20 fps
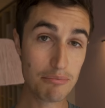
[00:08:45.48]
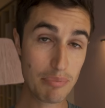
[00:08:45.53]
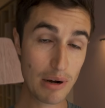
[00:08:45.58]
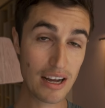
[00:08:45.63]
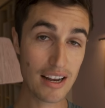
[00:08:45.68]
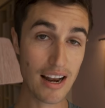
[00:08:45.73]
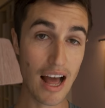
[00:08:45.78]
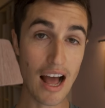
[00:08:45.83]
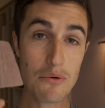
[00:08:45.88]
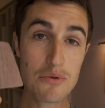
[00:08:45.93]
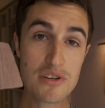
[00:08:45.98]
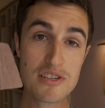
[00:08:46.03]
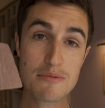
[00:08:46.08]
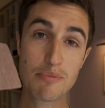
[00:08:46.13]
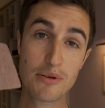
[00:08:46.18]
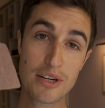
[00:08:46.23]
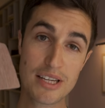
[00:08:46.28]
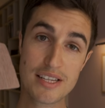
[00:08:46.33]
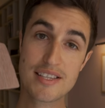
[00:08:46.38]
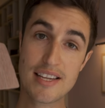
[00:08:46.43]
but I was
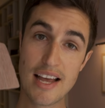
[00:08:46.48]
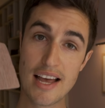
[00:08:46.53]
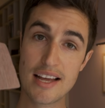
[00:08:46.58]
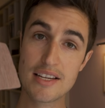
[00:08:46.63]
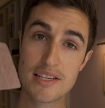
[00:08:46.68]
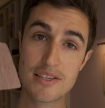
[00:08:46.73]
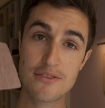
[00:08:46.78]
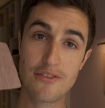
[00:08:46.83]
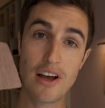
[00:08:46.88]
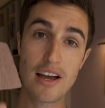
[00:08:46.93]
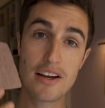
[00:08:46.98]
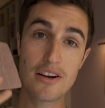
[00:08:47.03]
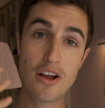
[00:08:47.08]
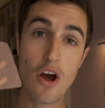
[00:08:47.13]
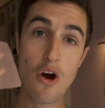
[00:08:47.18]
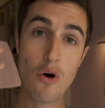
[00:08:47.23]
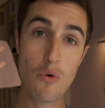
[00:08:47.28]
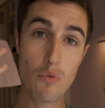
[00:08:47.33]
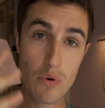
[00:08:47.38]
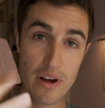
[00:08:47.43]
pretty satisfied
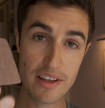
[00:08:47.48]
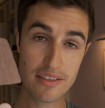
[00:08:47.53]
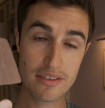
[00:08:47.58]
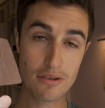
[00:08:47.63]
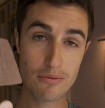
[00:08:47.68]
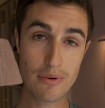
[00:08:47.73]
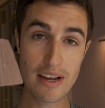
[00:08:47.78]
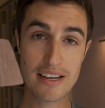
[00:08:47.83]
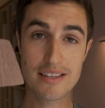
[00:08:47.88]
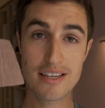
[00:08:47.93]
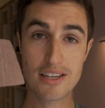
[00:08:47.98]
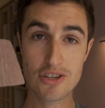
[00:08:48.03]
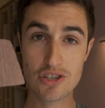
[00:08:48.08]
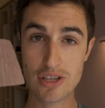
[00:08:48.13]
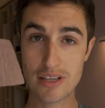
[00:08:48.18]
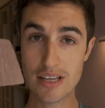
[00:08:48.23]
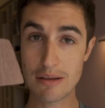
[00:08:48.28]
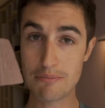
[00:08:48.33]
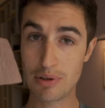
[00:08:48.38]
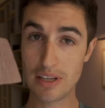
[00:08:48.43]
with the
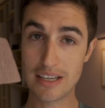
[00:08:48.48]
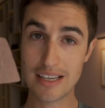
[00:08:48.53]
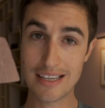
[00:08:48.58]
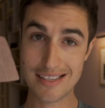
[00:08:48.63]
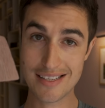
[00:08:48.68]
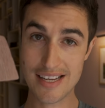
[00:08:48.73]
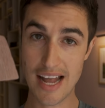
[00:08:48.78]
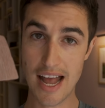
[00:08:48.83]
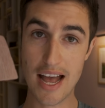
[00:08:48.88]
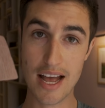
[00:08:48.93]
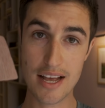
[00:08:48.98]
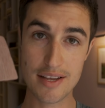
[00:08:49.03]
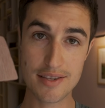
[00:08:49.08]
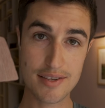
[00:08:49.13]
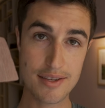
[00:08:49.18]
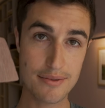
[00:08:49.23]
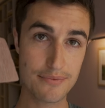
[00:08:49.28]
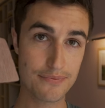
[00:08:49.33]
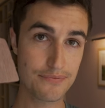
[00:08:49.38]
rendition that Blinkist has.